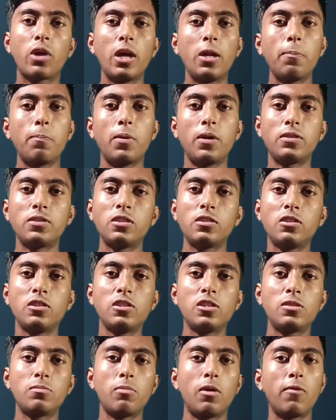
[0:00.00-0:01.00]
can purchase
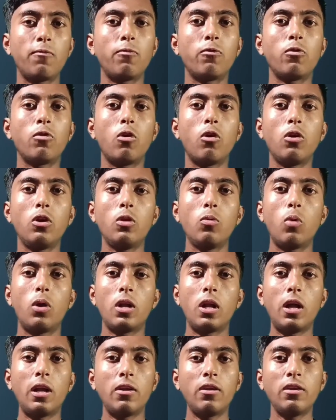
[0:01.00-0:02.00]
this smartphone only
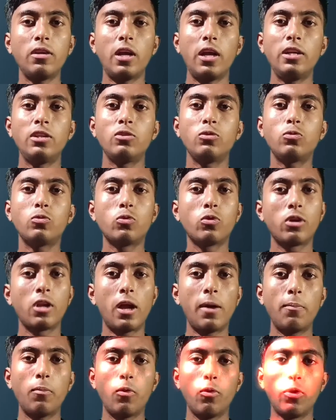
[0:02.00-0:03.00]
192
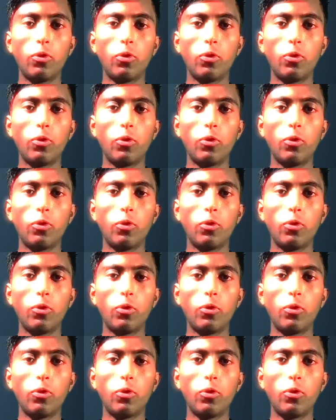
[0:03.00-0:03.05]
gram